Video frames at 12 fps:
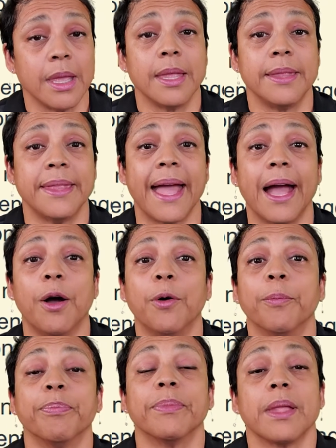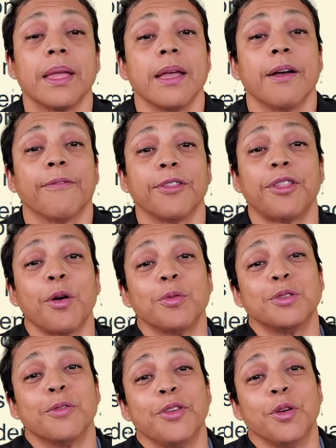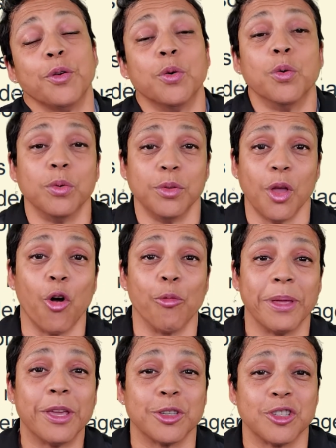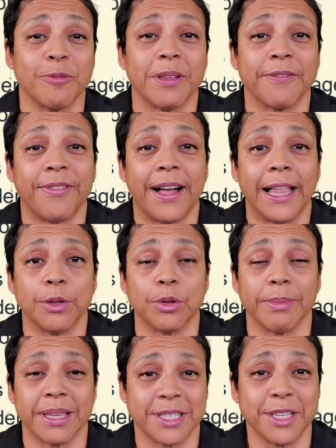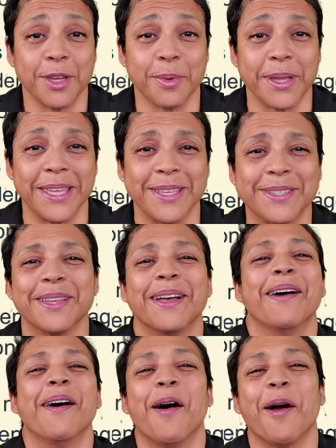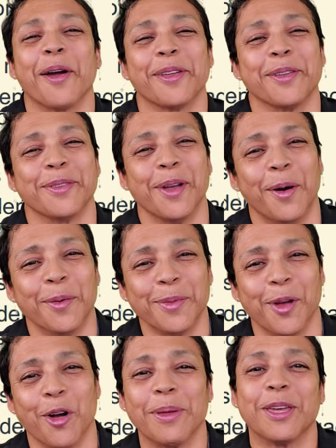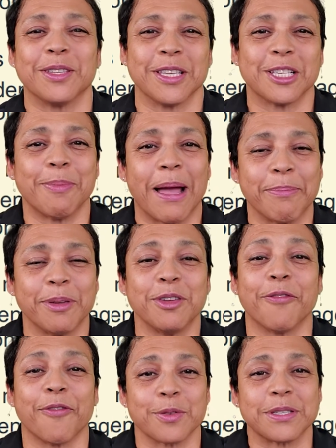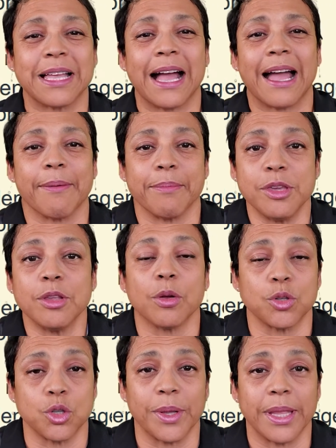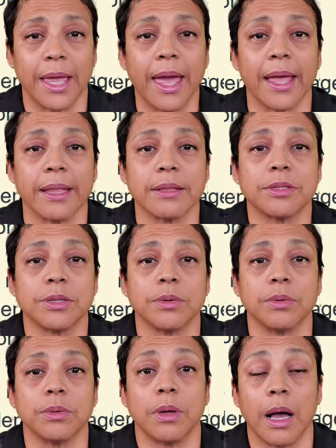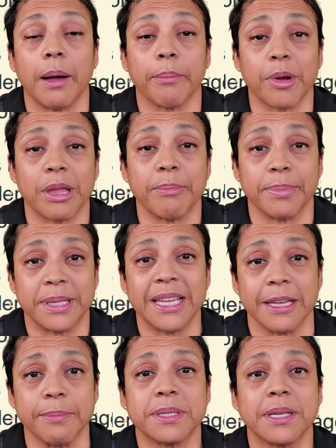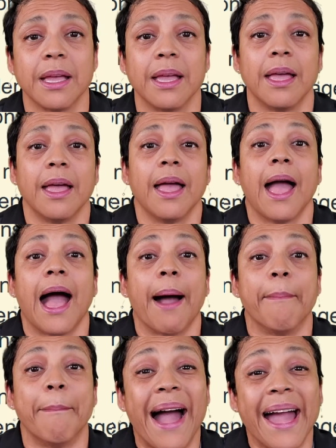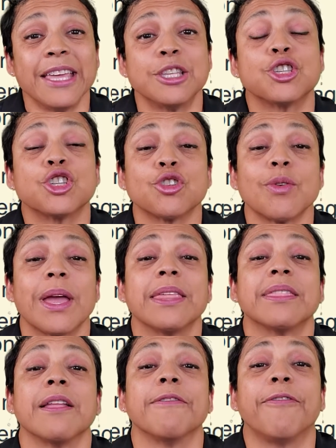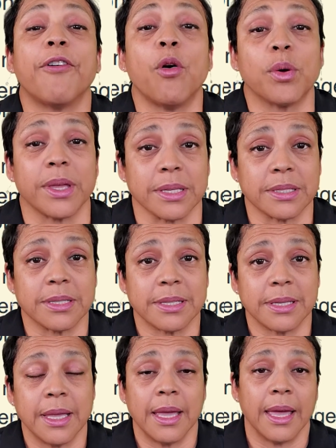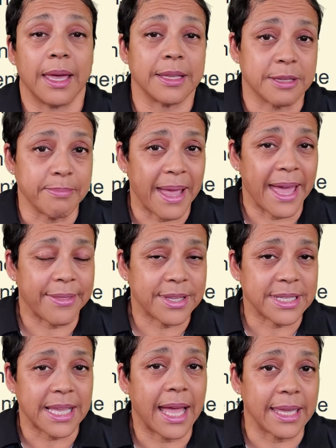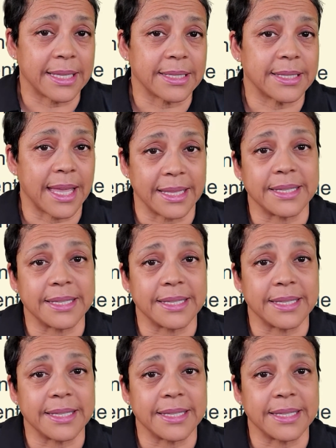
Now, for those of you who know me because you've been following my series, or you don't know me because this might be your first time, joining in to Brain Tips, my strength and focus is math, science, and